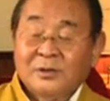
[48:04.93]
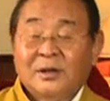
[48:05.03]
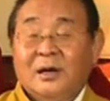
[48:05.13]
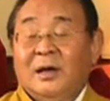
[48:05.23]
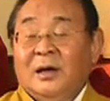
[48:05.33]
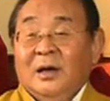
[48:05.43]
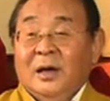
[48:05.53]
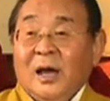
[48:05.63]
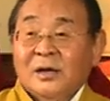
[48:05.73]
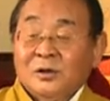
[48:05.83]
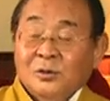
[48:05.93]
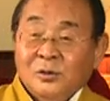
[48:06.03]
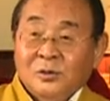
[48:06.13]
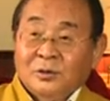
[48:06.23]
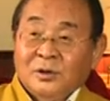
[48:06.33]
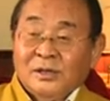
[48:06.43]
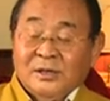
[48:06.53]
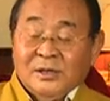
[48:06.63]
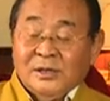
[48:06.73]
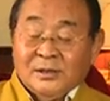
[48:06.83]
the other Ngöndro
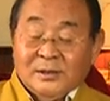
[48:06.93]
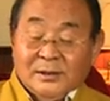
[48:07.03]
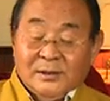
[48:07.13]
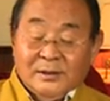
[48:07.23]
teachings.